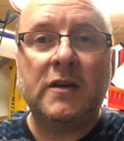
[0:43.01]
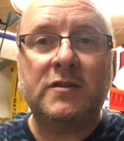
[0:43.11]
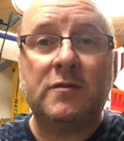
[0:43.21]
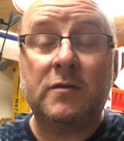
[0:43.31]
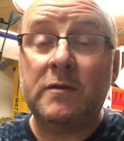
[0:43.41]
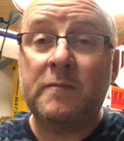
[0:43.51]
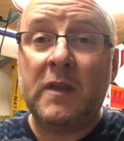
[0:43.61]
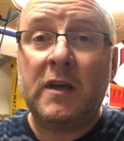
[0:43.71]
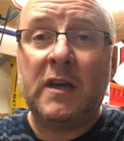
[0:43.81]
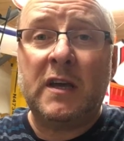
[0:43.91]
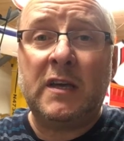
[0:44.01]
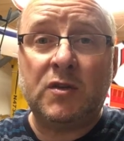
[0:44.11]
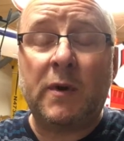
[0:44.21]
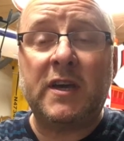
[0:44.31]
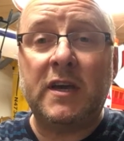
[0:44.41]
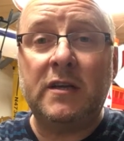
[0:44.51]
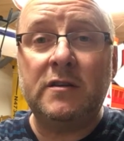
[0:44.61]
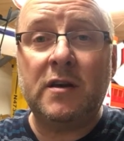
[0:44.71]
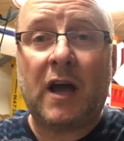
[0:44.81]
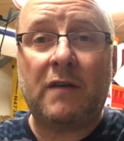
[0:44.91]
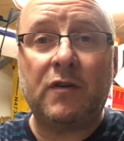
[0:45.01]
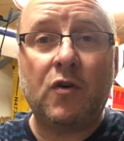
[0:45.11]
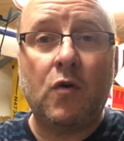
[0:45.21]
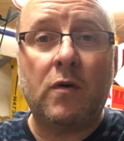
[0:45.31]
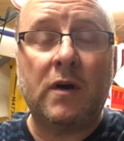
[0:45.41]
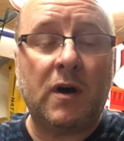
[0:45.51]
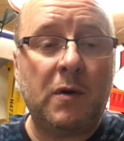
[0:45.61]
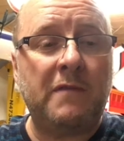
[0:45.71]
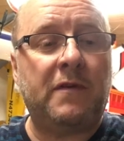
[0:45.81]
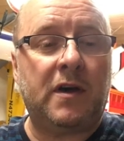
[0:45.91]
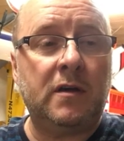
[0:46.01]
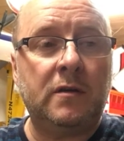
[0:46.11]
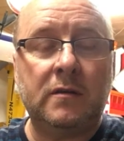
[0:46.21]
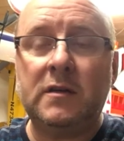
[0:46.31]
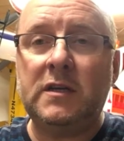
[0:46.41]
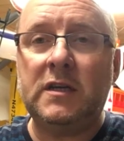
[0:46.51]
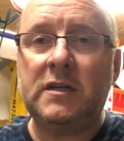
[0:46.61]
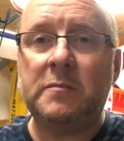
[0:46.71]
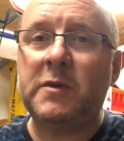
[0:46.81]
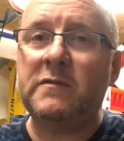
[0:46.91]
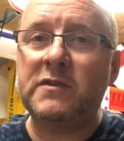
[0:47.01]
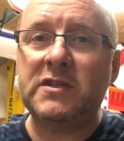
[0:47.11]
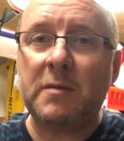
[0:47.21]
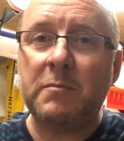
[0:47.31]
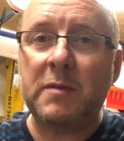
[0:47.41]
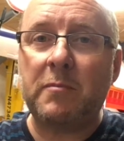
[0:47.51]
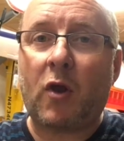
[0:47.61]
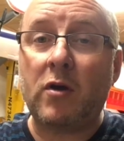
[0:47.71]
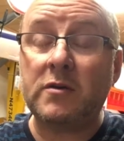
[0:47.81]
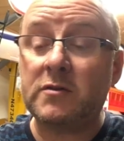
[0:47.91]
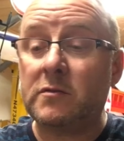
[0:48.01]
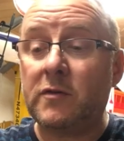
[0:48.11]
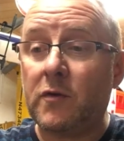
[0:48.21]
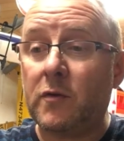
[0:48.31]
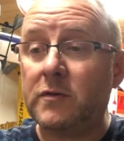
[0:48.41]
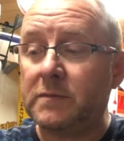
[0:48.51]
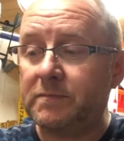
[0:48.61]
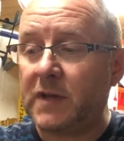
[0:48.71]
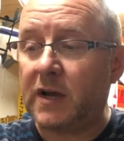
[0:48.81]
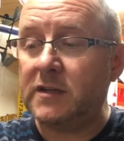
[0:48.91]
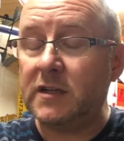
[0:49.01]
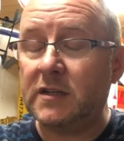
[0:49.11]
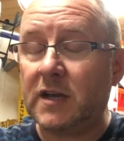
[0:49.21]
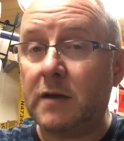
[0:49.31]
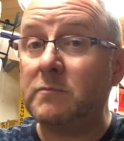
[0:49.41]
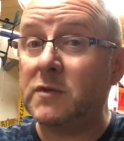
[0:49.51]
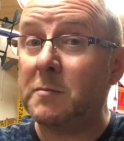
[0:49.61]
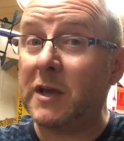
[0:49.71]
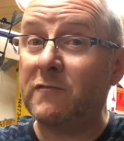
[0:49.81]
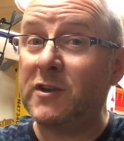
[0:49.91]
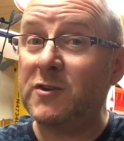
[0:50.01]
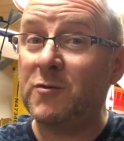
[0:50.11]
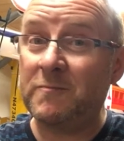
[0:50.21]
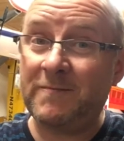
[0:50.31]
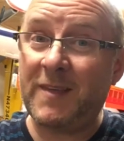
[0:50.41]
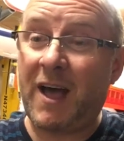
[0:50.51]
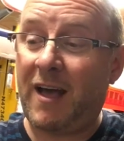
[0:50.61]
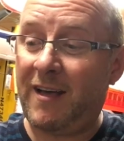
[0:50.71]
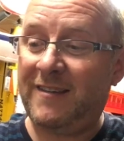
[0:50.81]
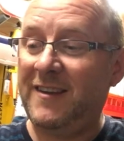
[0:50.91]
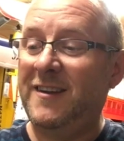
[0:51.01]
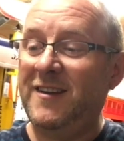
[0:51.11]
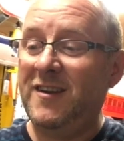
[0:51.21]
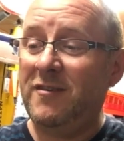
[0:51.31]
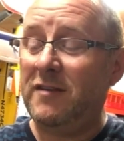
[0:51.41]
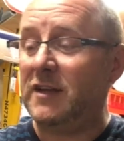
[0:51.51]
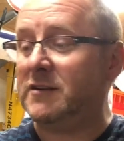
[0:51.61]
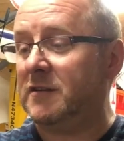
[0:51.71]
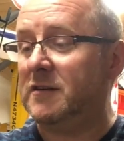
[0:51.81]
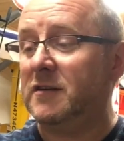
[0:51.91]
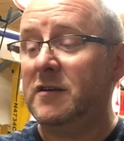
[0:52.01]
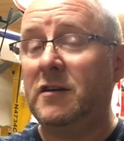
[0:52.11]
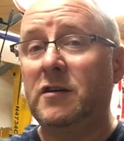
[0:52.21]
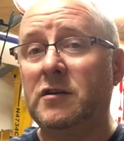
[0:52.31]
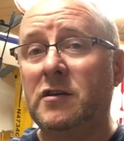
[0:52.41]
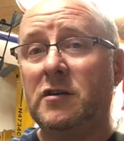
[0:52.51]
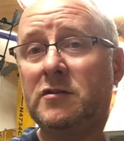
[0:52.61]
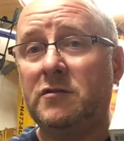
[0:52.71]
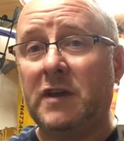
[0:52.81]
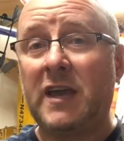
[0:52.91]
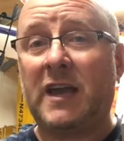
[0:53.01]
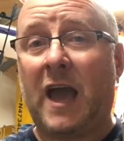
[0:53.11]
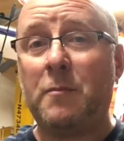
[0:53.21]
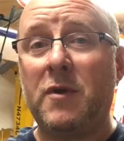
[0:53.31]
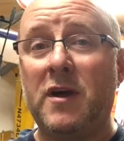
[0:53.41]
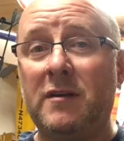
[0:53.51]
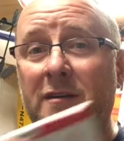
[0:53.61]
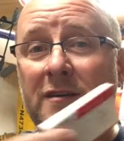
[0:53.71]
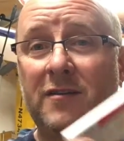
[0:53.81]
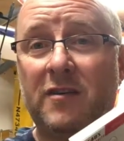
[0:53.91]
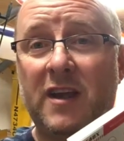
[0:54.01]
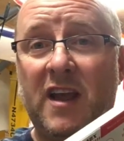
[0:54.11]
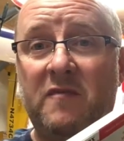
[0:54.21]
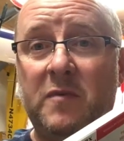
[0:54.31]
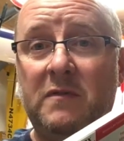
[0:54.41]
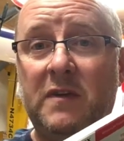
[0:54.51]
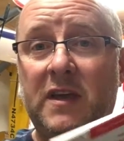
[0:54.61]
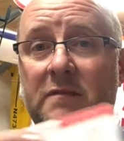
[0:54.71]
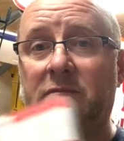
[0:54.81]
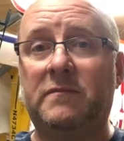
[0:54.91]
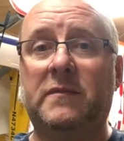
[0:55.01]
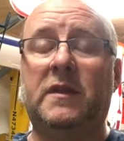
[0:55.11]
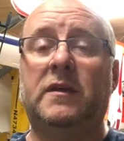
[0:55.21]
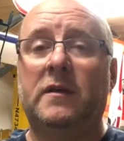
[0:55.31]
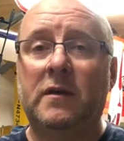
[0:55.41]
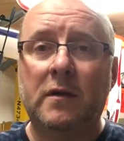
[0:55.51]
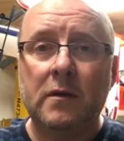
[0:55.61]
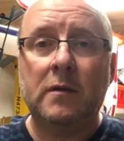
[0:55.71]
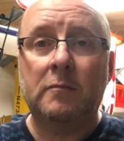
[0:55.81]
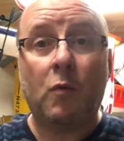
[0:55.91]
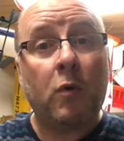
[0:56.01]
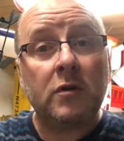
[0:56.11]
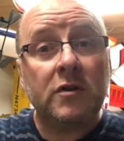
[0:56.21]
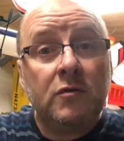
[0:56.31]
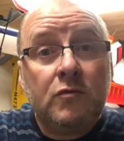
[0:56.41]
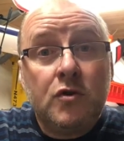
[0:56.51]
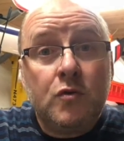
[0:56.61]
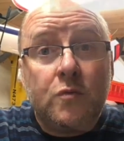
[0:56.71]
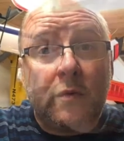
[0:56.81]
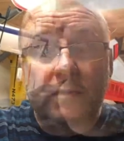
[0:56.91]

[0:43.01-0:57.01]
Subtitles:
so he's quite keen to have a go. However, he's hit a bit of a stumbling block, so I thought ideal time to make a video. Right, so you get your camera, you got your FPV, but what do you do?